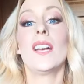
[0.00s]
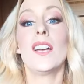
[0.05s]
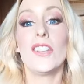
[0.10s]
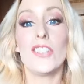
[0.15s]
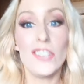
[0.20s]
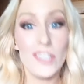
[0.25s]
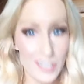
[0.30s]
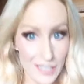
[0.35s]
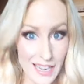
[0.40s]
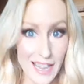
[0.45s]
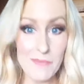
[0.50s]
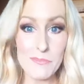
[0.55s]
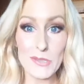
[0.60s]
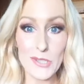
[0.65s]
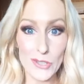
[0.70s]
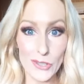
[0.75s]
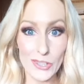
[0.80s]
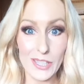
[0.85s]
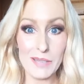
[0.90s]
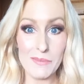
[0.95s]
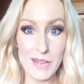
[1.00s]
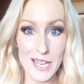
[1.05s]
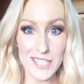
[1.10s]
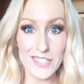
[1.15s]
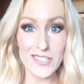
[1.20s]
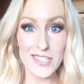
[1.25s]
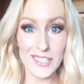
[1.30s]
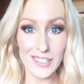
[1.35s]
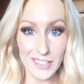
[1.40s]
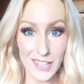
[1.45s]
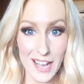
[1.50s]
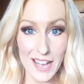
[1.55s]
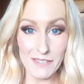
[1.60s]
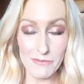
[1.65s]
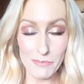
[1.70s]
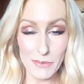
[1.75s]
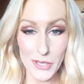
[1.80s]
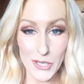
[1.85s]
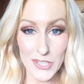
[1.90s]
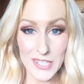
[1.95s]
you can absolutely master your life
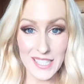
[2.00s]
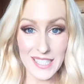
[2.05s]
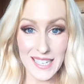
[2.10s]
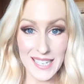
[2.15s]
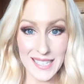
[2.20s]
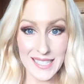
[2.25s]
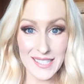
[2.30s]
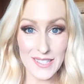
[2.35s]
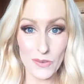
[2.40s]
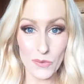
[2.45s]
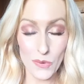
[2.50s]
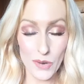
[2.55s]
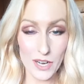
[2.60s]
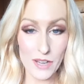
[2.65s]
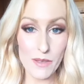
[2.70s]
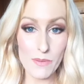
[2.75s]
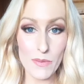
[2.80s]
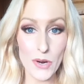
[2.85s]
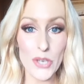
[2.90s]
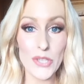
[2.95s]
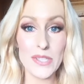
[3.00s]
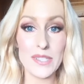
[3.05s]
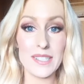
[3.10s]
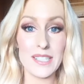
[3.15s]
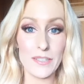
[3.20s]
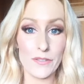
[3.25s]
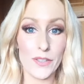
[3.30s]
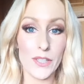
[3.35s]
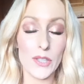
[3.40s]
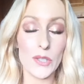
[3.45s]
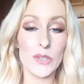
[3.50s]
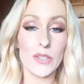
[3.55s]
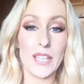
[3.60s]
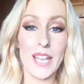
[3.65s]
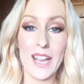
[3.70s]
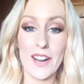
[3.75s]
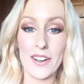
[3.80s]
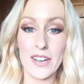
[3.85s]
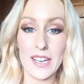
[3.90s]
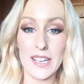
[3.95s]
because it is one of the most difficult
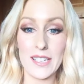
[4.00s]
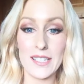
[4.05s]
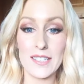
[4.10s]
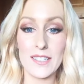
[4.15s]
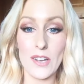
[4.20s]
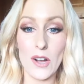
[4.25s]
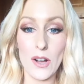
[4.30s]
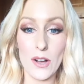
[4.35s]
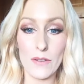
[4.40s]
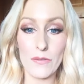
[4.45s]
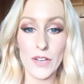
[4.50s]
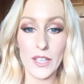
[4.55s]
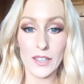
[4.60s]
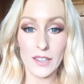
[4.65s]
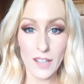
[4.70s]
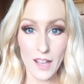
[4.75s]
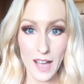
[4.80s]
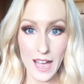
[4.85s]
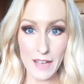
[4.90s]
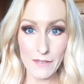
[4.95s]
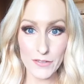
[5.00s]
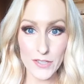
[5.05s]
areas of life.